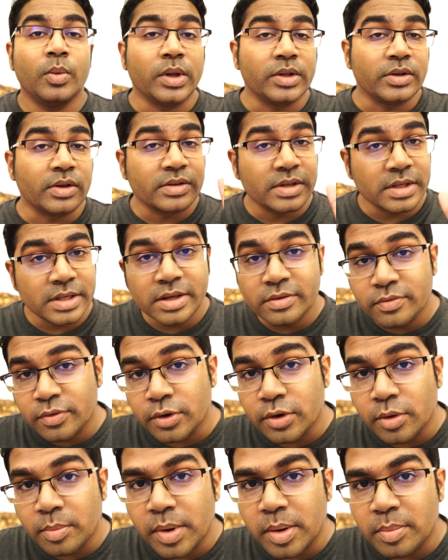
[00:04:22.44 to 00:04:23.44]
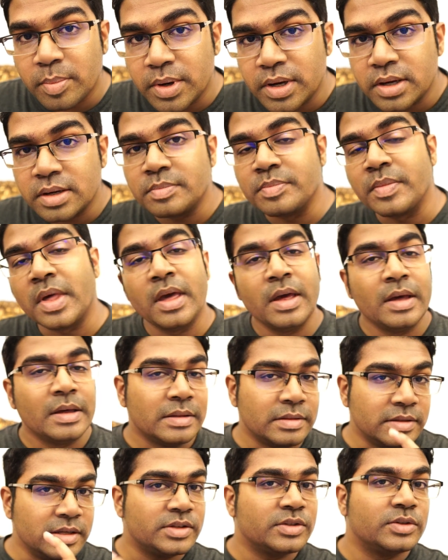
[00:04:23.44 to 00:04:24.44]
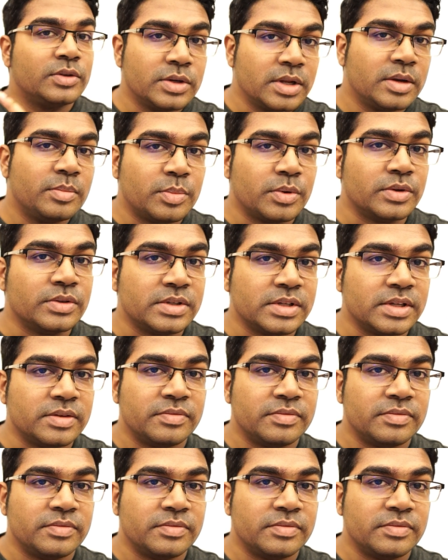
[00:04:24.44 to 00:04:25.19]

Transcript: When you're sitting for your paper, this student puts